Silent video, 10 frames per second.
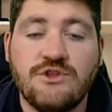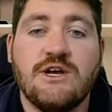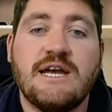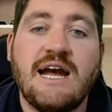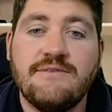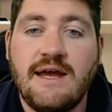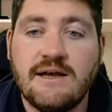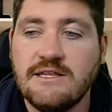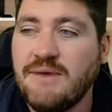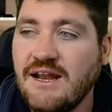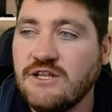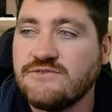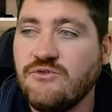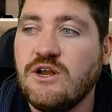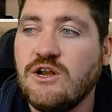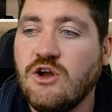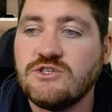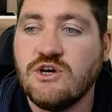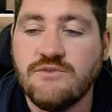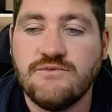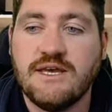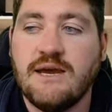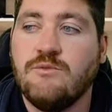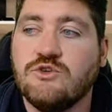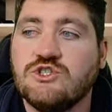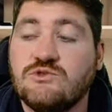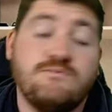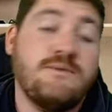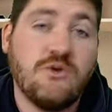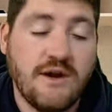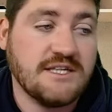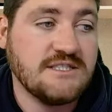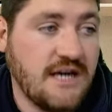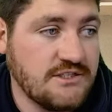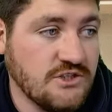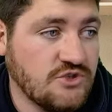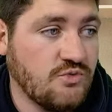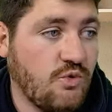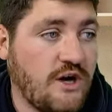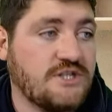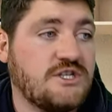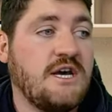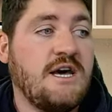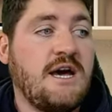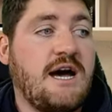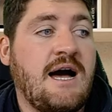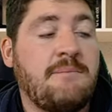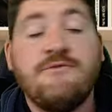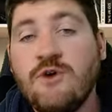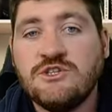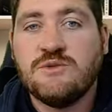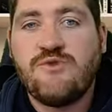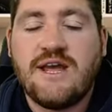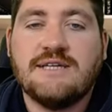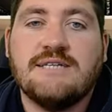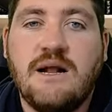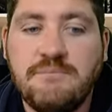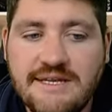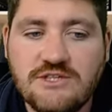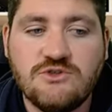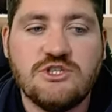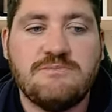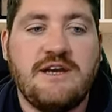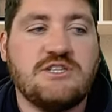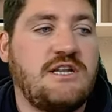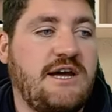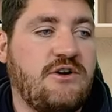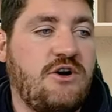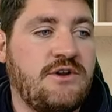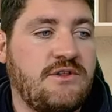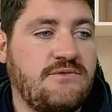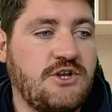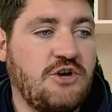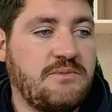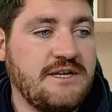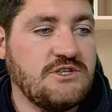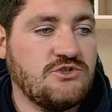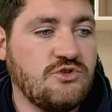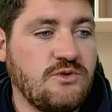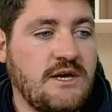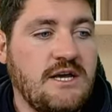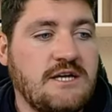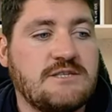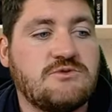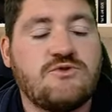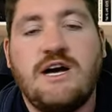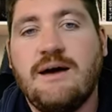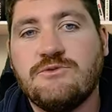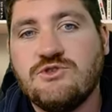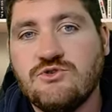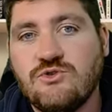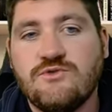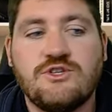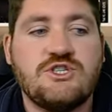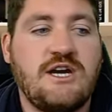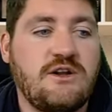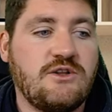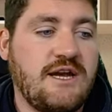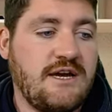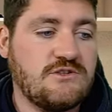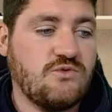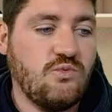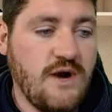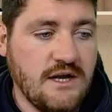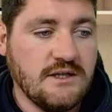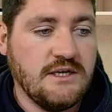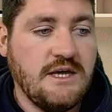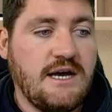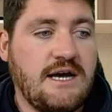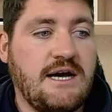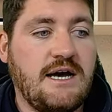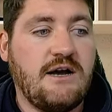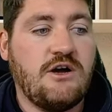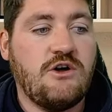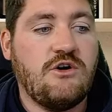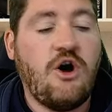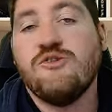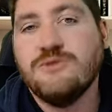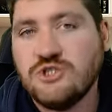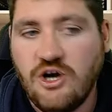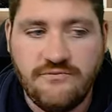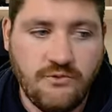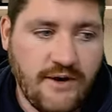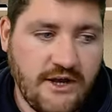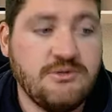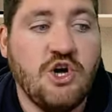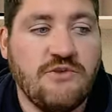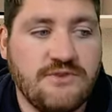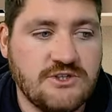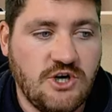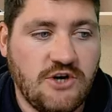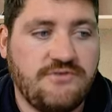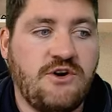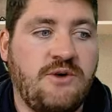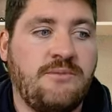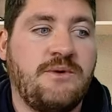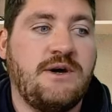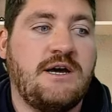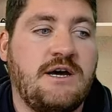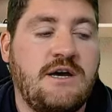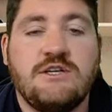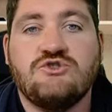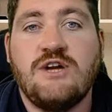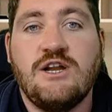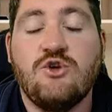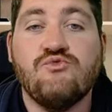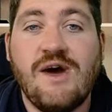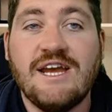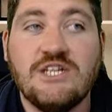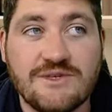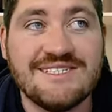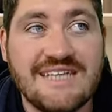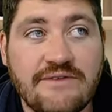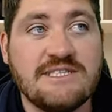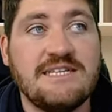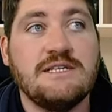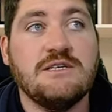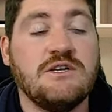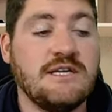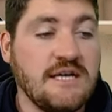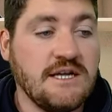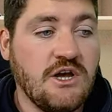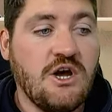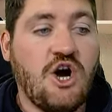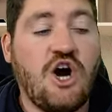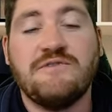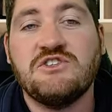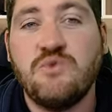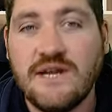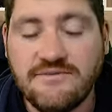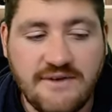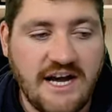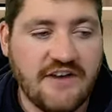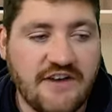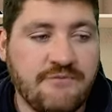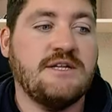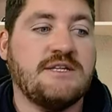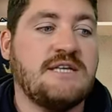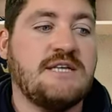It kind of hung in the balance for a lot of the game, which made it quite exciting to watch. Before you sort of break it down, please do smash the like on the video. Please do subscribe to the channel as well. Horrible start from the Wales, perfect start from Australia, who raced to a 17-0 lead after 25 minutes.